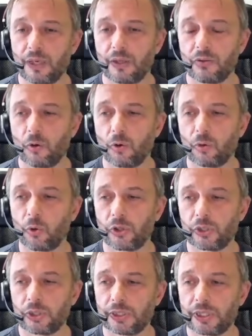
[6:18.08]
the whole
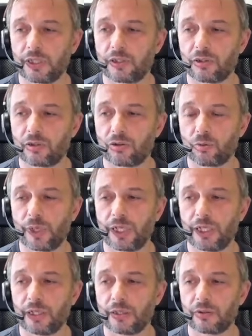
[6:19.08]
world in
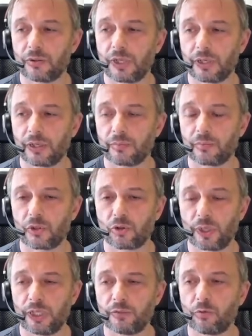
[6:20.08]

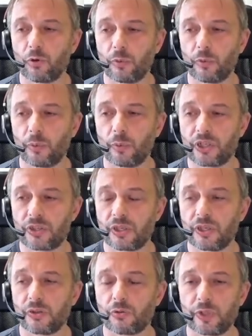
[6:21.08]
2024, which is
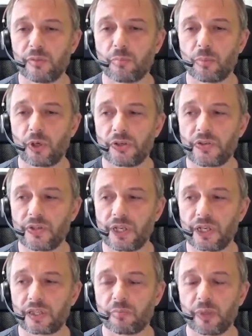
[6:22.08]

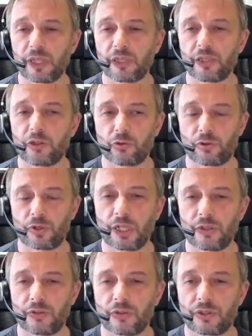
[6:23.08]
3.6 billion user
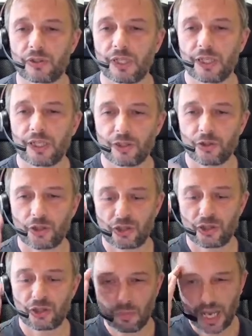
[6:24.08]
accounts.
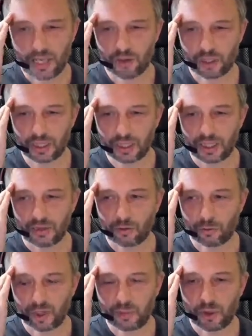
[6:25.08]
Just imagine
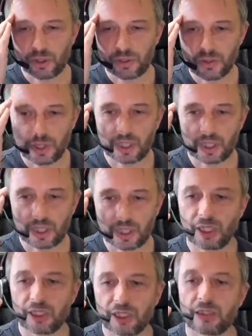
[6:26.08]
3.6
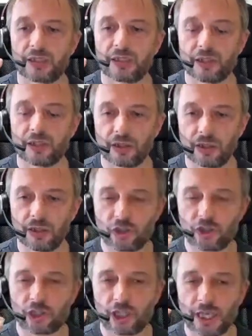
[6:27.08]
billion
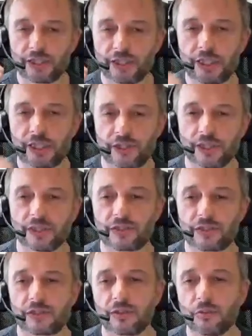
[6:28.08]
digital
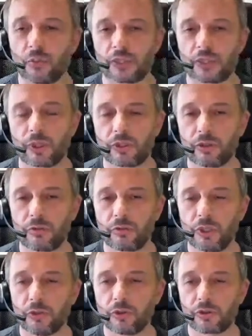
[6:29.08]
identities. What could
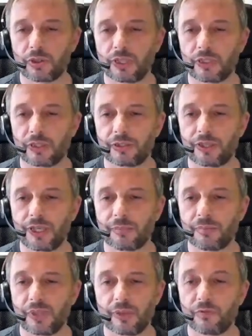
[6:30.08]
we use
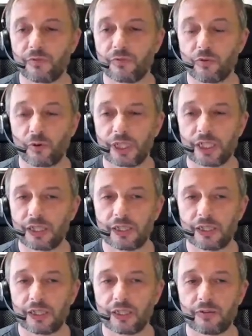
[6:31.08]
them for
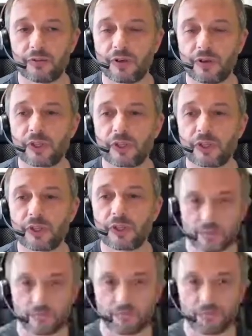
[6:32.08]
in various
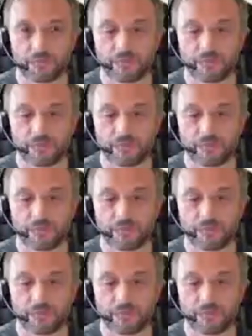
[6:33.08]
businesses?